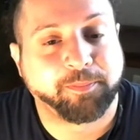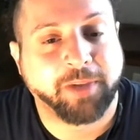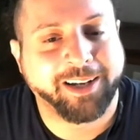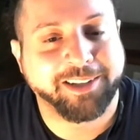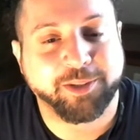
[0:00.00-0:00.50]

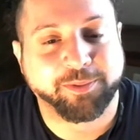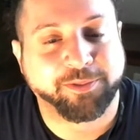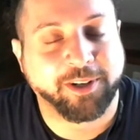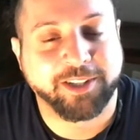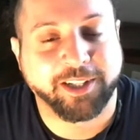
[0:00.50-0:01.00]
I had some
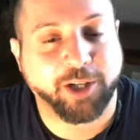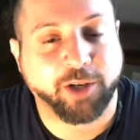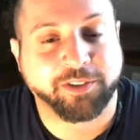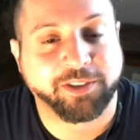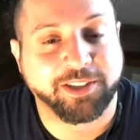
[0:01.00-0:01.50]
friends that
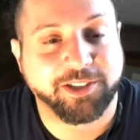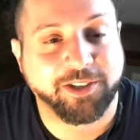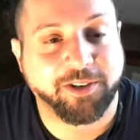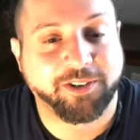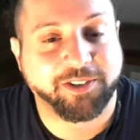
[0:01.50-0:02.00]
covered this
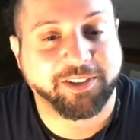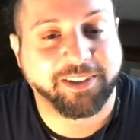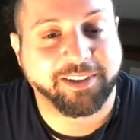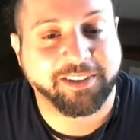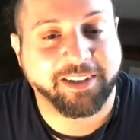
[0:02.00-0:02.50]
song
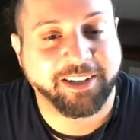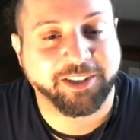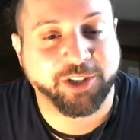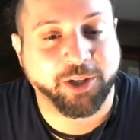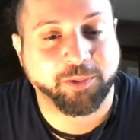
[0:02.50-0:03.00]
at a
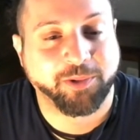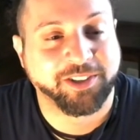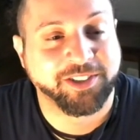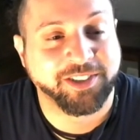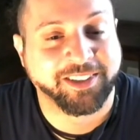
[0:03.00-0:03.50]
show
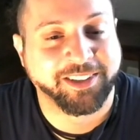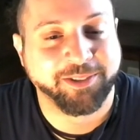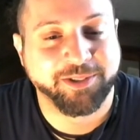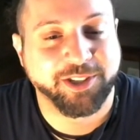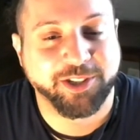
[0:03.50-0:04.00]
once, and it
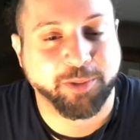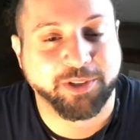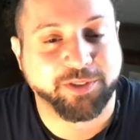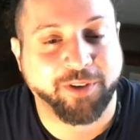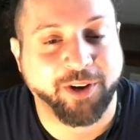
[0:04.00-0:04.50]
was just so
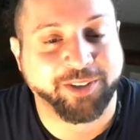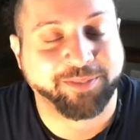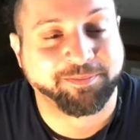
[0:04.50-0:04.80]
much fun.